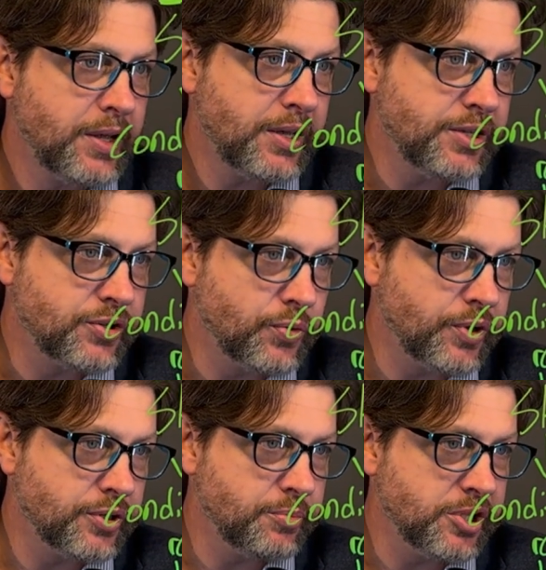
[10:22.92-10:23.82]
He's
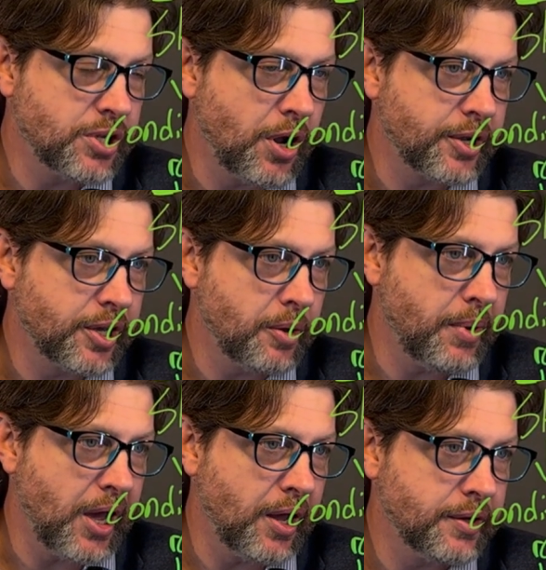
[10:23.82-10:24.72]
going to be talking
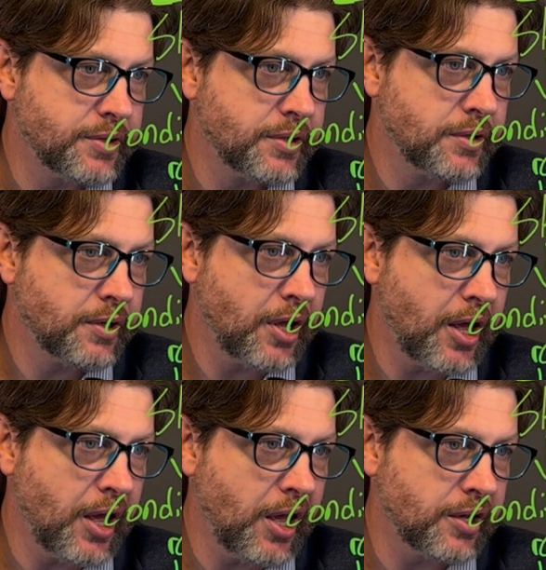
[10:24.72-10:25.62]
about
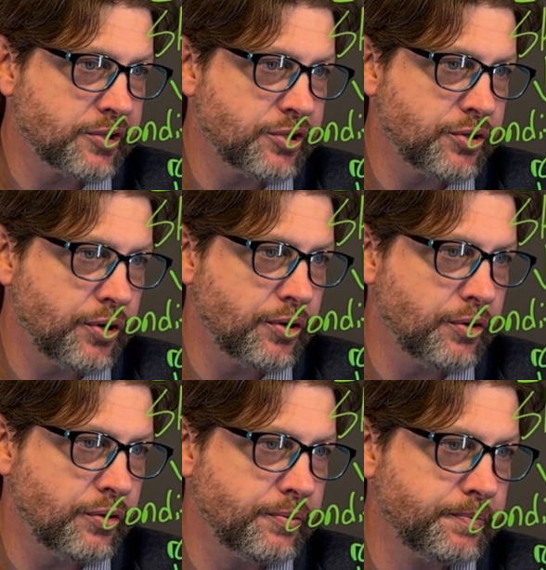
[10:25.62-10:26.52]
external